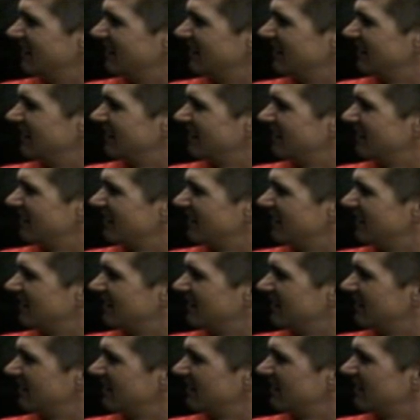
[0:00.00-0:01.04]

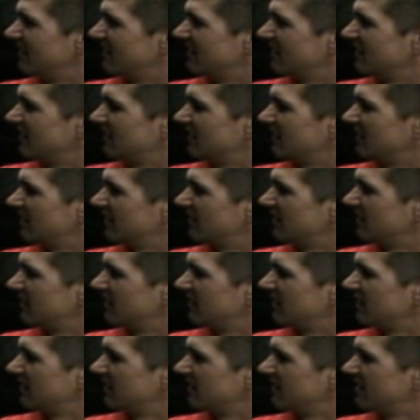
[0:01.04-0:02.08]

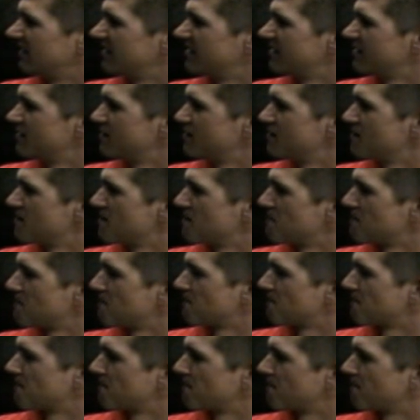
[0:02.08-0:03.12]

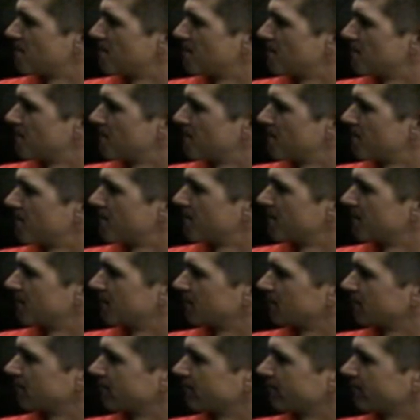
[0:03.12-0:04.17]

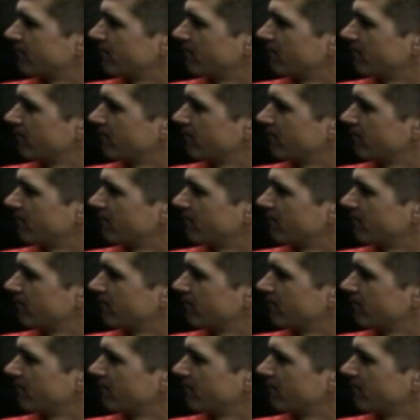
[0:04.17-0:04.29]
This person isn't speaking.